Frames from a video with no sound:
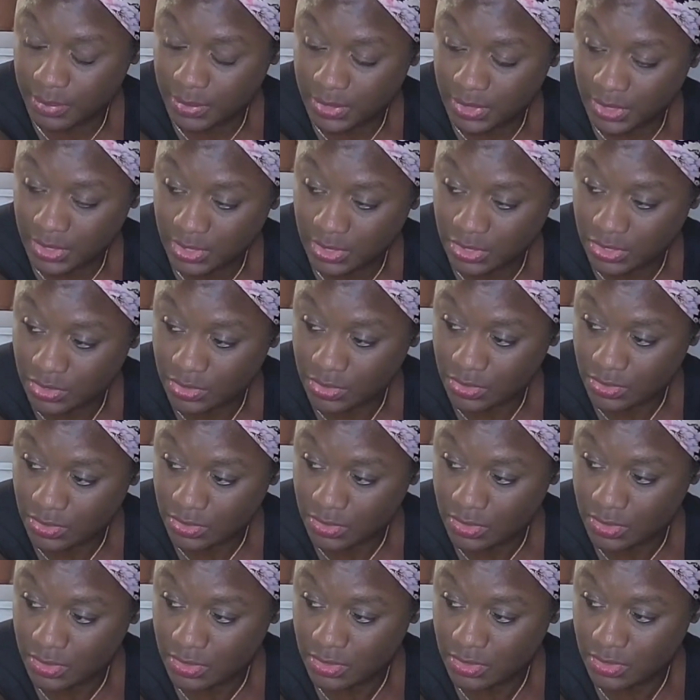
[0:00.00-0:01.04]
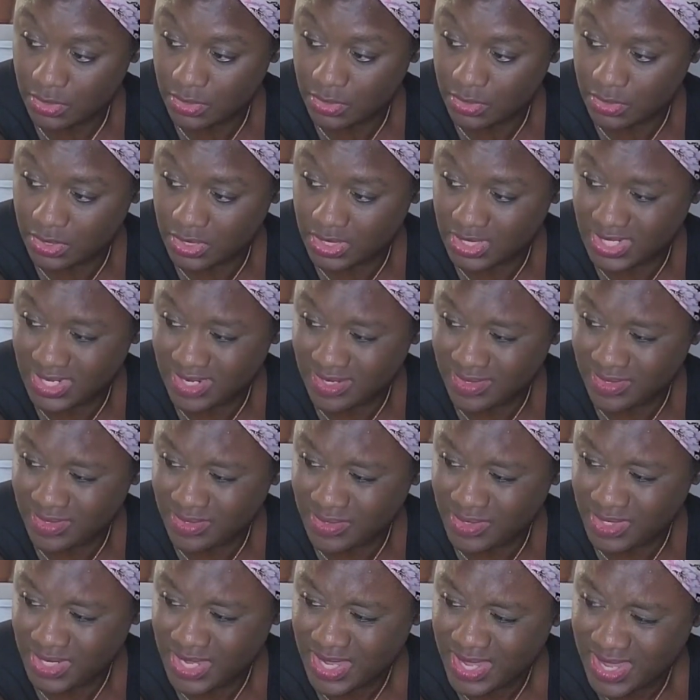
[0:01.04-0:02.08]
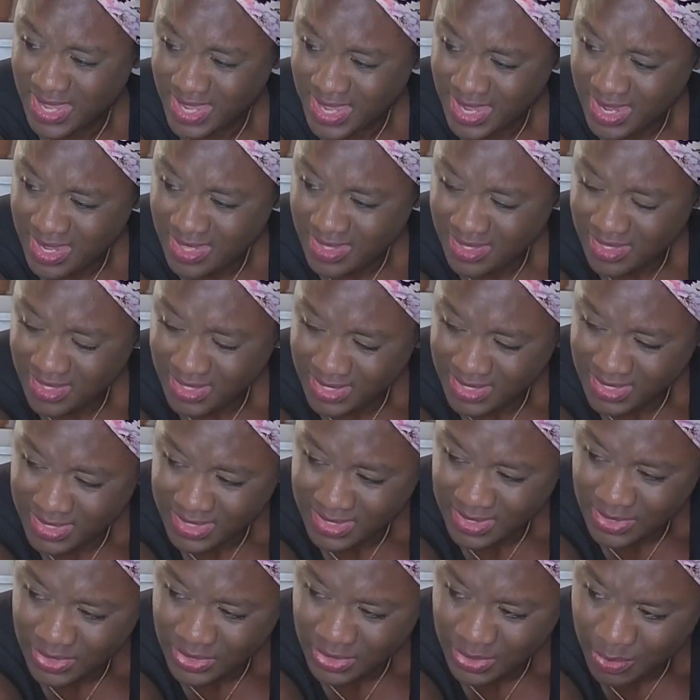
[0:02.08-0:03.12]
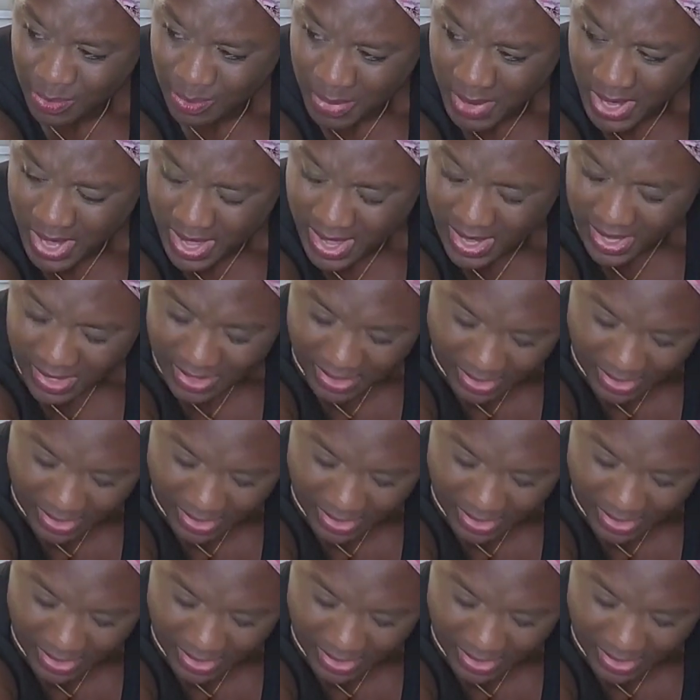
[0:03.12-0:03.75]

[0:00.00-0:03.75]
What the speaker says: Pulling your shoulders down, and then extend your back.